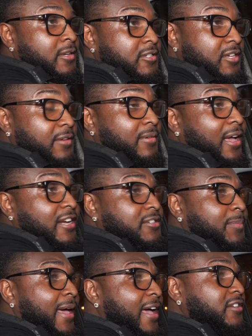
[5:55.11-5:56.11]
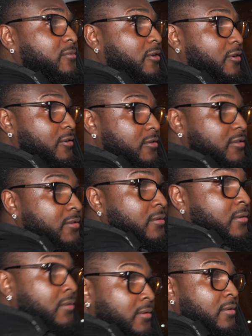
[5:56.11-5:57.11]
She even got your passwords.
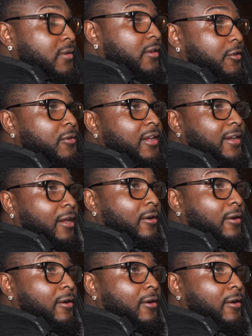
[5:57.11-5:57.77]
You didn't